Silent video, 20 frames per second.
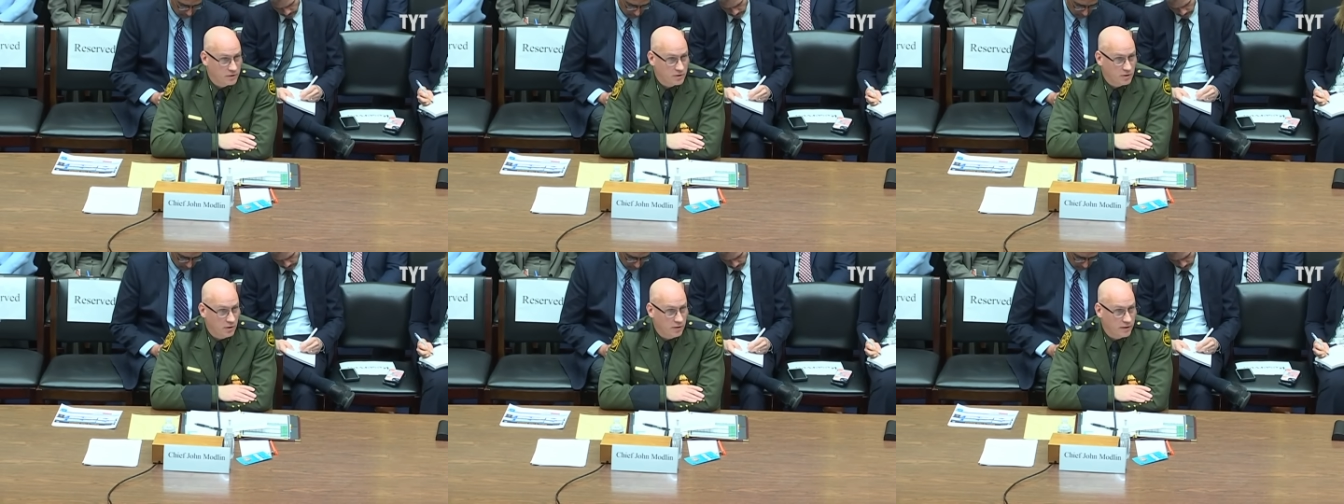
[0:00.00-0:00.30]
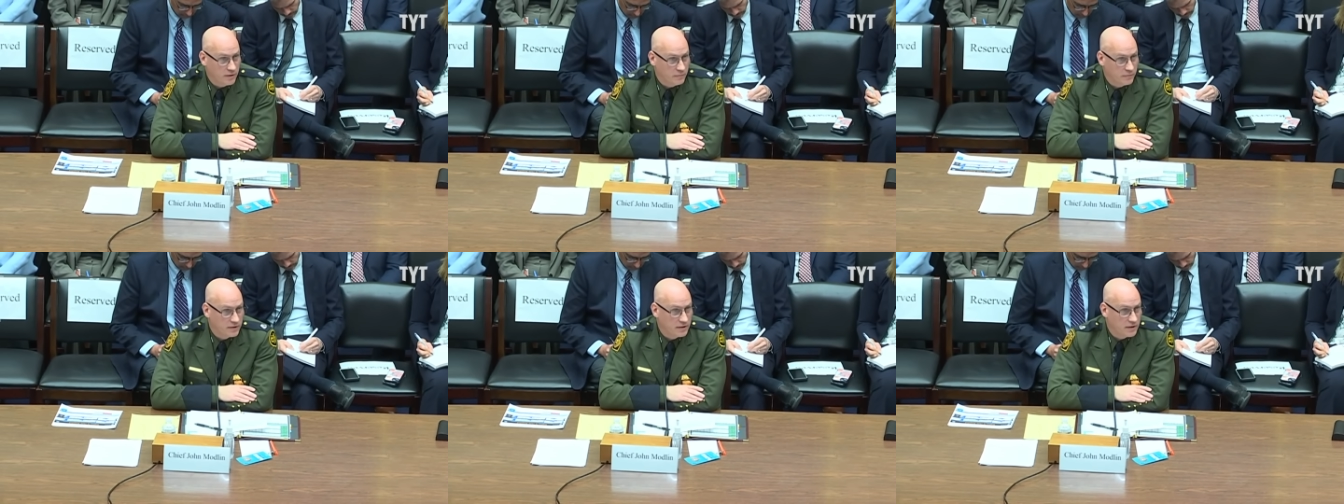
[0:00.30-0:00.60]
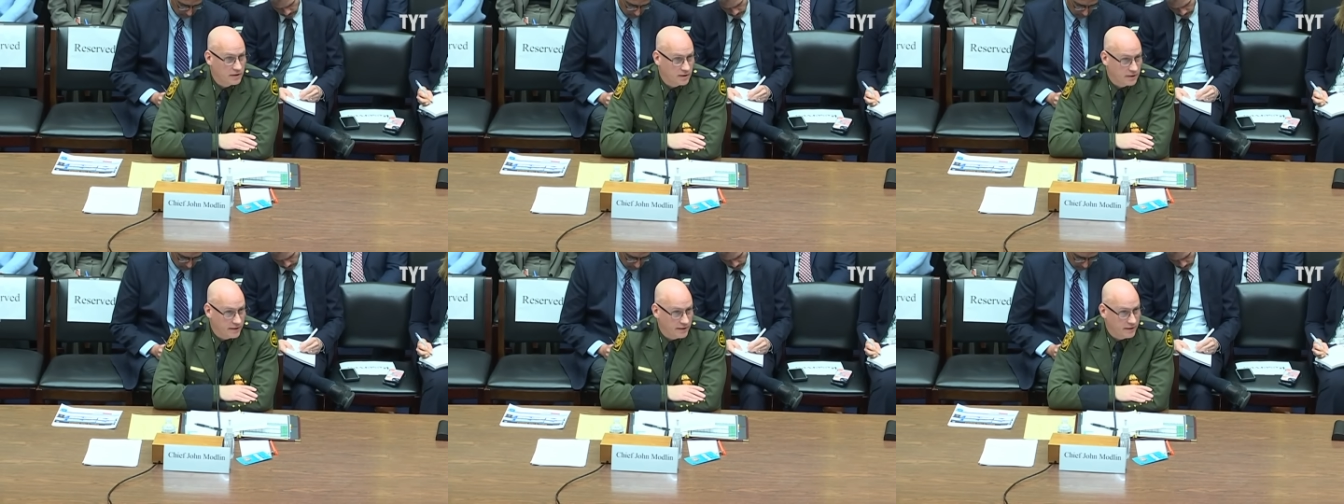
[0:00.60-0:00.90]
starting
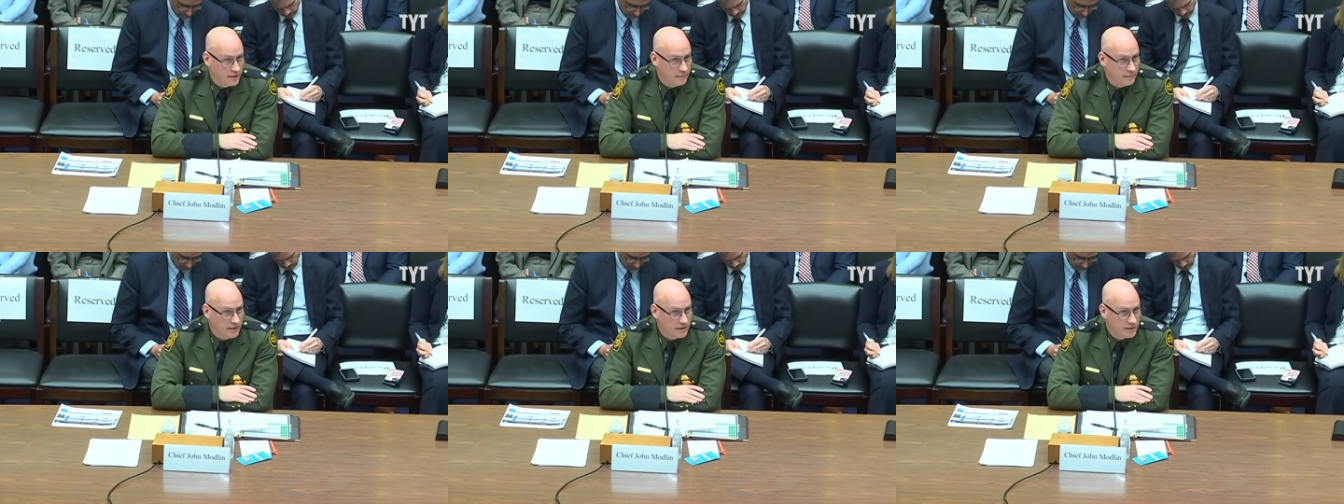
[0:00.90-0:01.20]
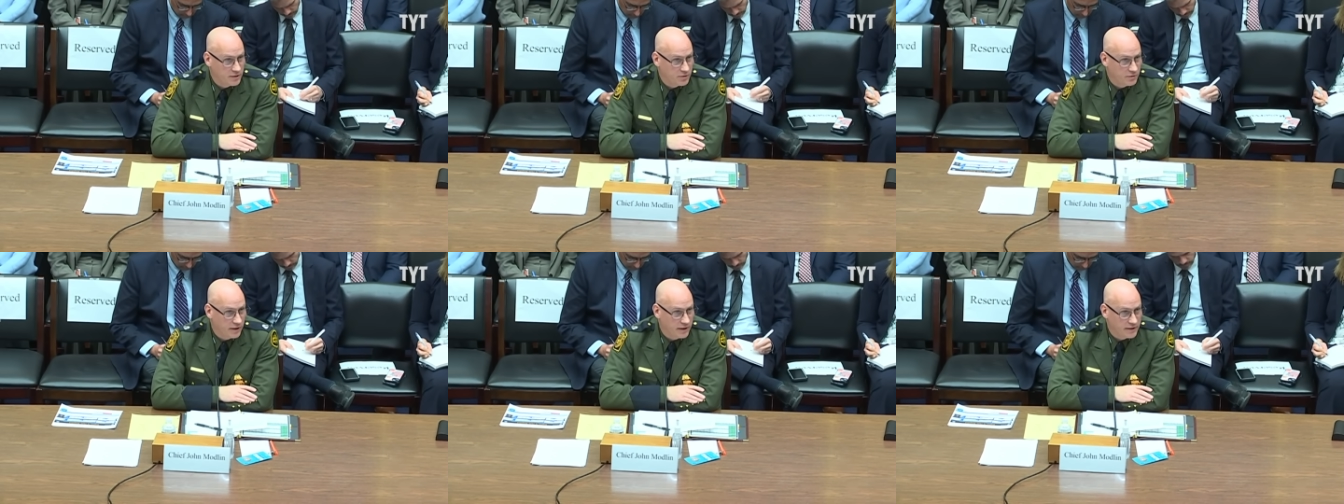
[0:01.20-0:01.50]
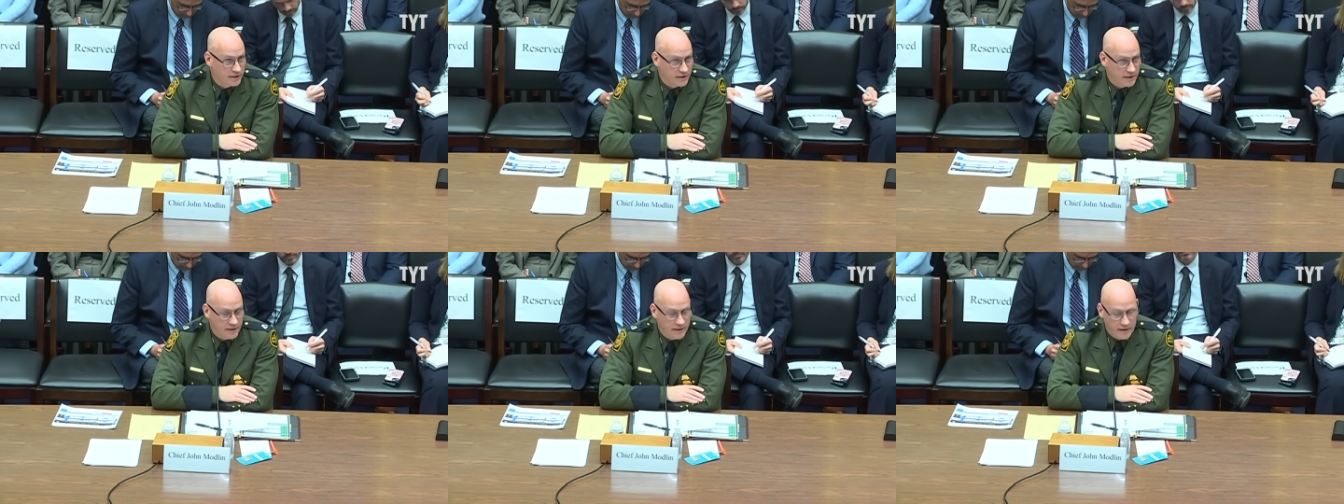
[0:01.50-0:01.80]
with the Clinton
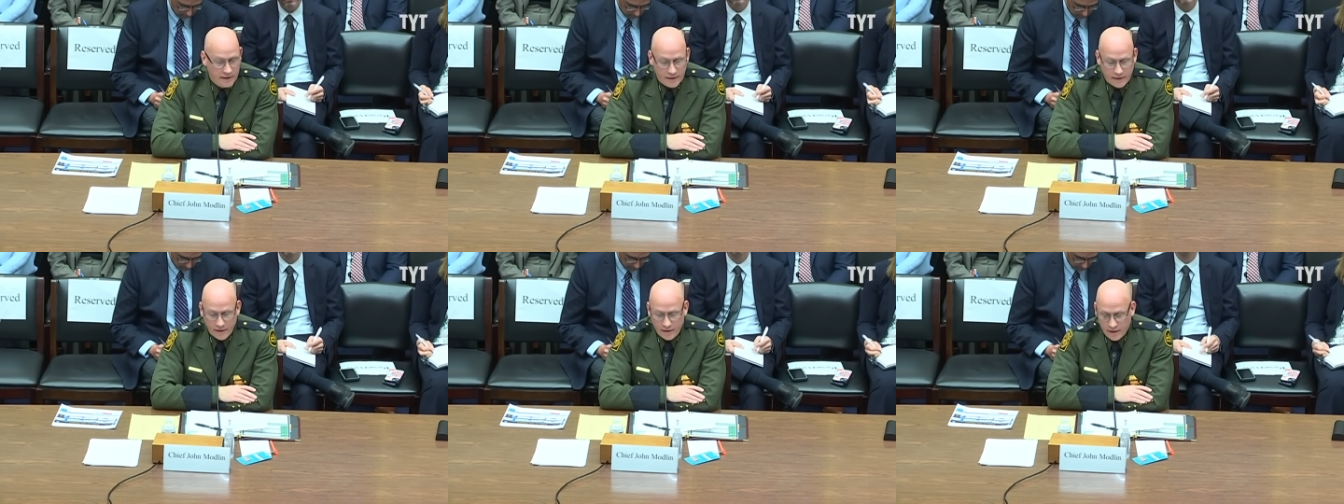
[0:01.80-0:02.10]
administration,